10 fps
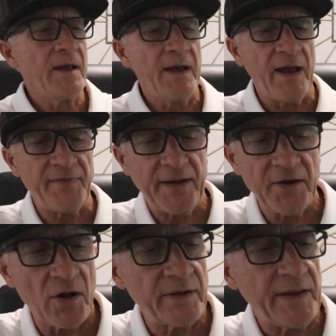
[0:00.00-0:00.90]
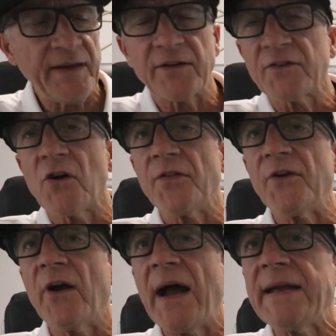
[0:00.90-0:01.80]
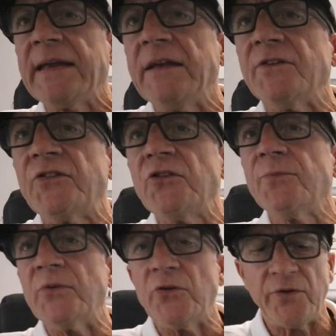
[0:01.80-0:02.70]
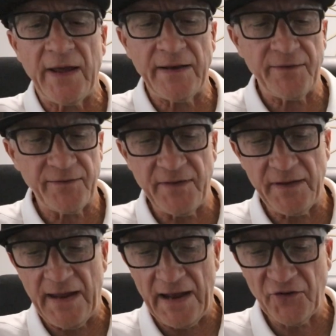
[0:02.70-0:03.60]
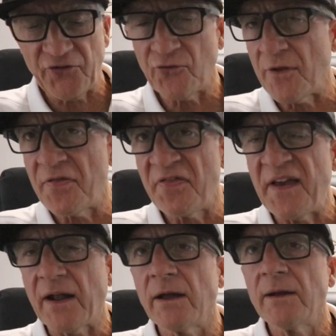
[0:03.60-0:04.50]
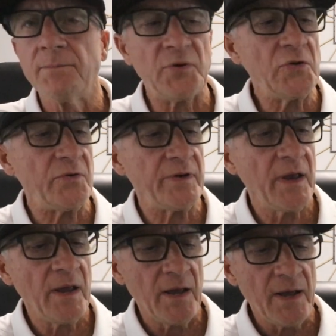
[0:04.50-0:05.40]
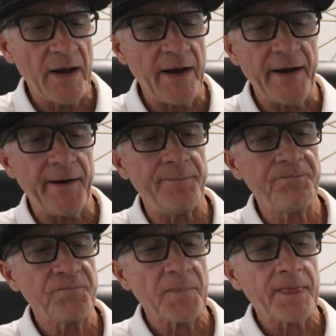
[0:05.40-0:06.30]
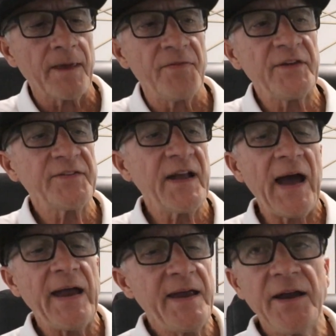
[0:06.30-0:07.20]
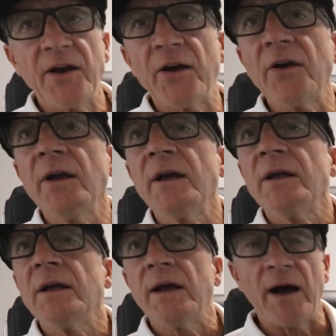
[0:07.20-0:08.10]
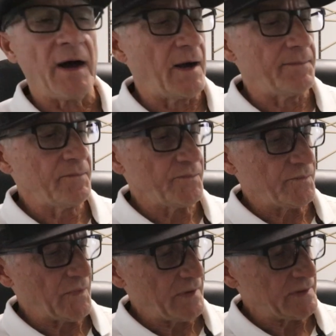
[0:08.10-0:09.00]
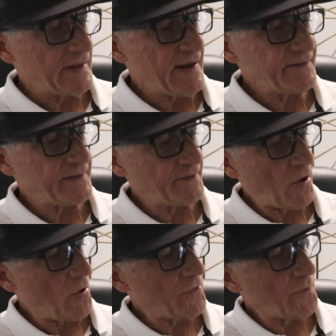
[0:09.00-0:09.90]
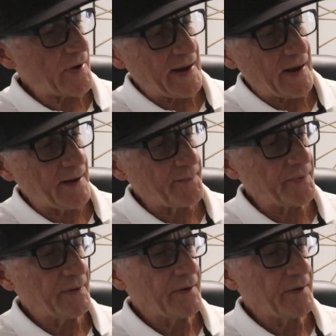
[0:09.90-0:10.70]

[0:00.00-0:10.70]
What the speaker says: And they call it, I think it's called their Hiking 2 boot, and it's the extra thick boot. This guy here laces all the way up,